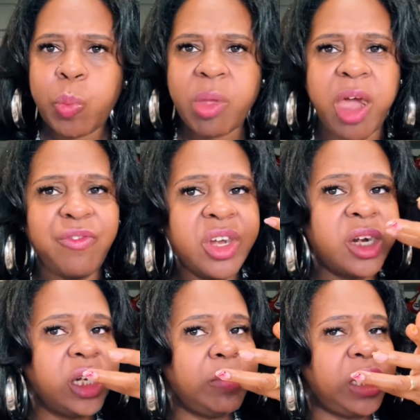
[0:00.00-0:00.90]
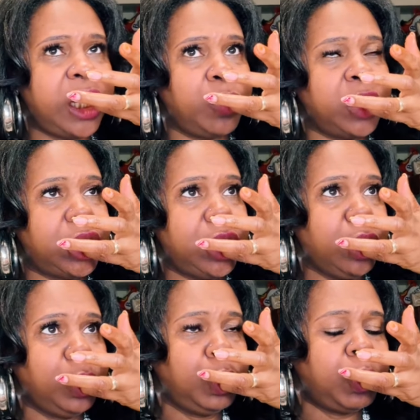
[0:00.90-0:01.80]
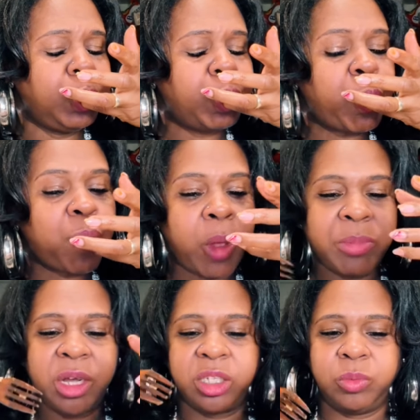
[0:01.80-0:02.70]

I figured eliminate would too, because